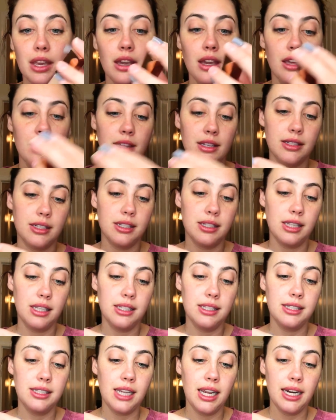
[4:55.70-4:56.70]
This is the
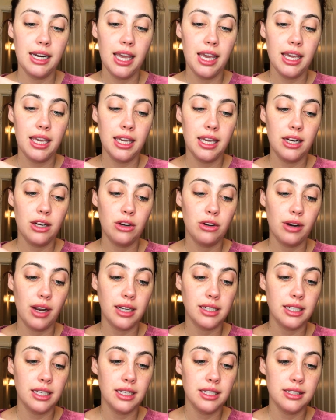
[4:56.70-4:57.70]
Stay Naked
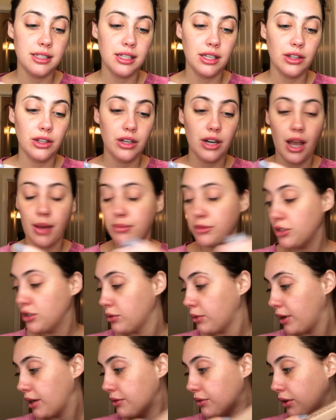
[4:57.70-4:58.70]
Correcting Concealer up to
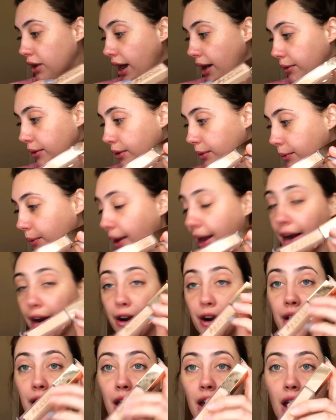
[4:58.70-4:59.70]
24-hour wear.
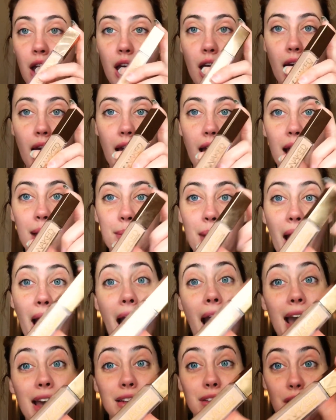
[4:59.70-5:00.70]

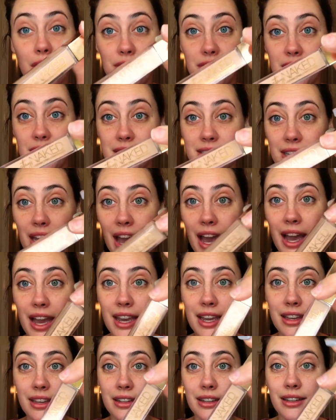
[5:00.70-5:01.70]
I love this
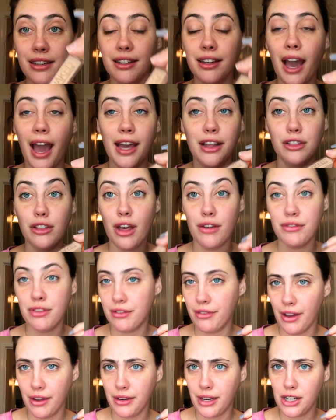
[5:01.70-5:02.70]
guy. I love the
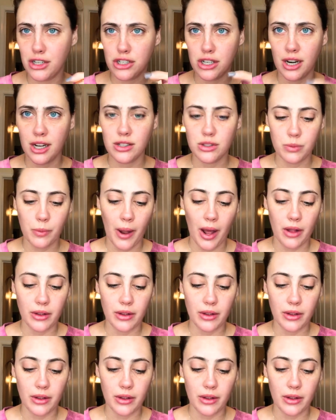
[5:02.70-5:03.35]
foundation as well.